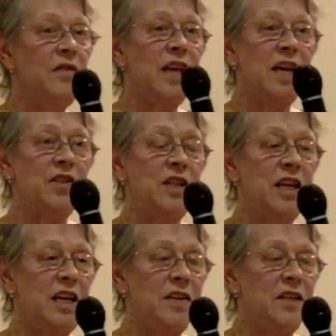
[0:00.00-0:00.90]
in the
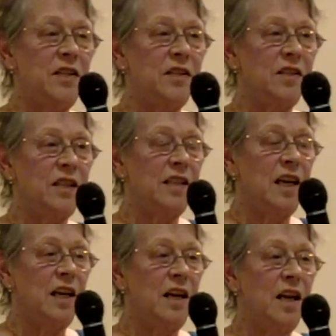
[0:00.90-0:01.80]
1880s, as I
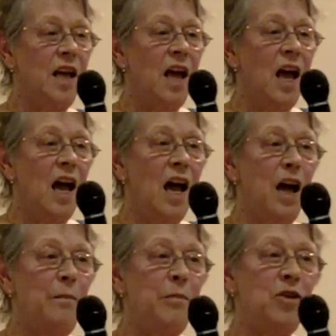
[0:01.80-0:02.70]
said.
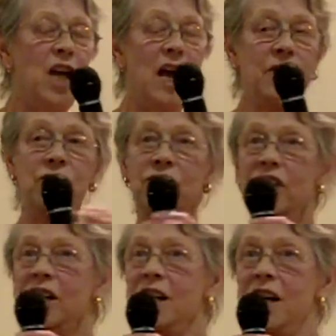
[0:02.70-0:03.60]
But you have to
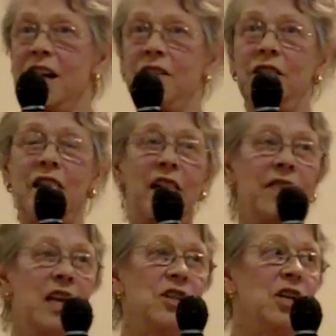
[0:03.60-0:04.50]
realize that
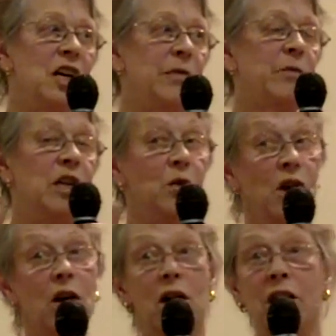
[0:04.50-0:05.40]
at that time there were
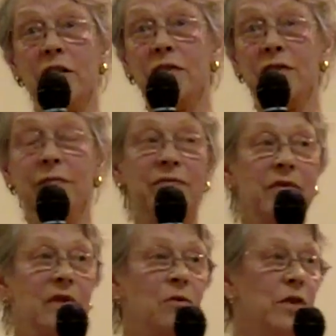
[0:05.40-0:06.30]
no cars.
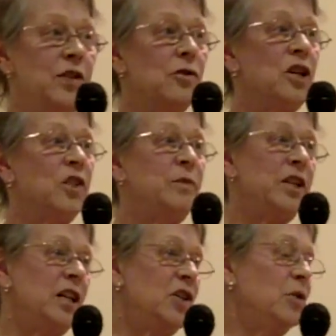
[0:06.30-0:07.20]
All their
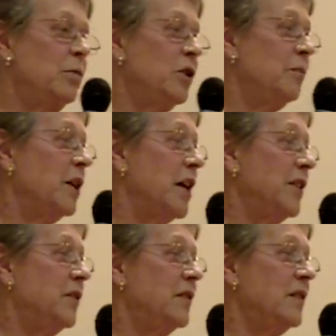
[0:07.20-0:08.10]
transportation was
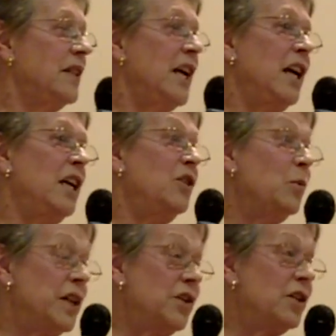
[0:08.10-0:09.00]
by sleigh in
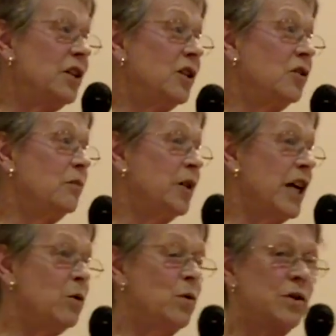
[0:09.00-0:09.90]
the winter or
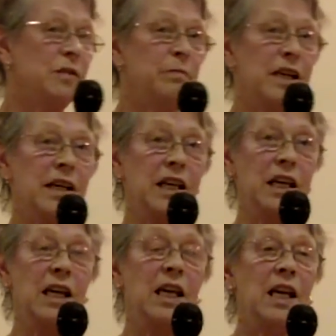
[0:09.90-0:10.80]
by horse and
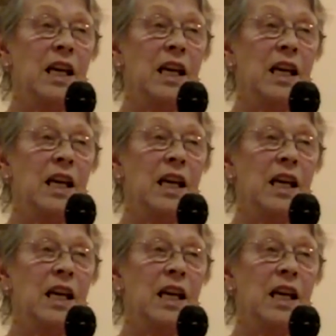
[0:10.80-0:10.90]
buggy